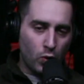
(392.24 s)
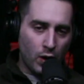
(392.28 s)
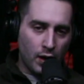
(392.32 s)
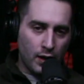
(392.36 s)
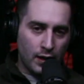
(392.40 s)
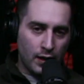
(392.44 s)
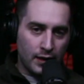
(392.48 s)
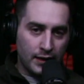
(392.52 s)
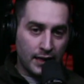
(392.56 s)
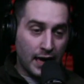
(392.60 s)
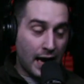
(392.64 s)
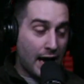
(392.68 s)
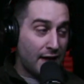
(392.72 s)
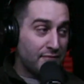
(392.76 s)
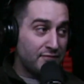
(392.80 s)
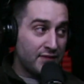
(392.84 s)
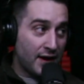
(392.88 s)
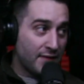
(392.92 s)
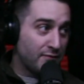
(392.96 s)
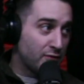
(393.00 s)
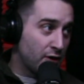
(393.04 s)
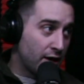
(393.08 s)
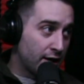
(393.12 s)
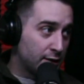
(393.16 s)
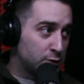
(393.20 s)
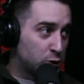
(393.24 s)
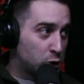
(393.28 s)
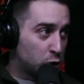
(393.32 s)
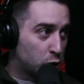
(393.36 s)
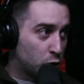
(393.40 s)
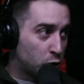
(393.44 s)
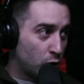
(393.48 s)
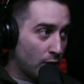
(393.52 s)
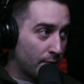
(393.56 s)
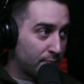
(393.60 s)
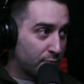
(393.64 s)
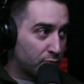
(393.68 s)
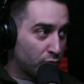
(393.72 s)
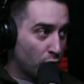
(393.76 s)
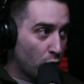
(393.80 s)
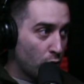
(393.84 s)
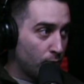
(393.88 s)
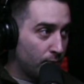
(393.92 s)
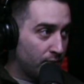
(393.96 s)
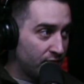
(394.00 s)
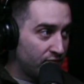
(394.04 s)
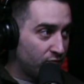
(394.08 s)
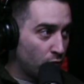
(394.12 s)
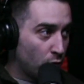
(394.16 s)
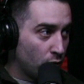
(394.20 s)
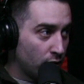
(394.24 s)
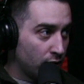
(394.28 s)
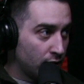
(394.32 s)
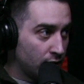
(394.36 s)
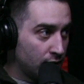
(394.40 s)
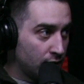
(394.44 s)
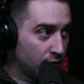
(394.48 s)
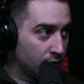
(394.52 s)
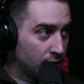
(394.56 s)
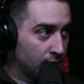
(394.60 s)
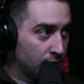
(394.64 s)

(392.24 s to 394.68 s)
I've never had strep throat before.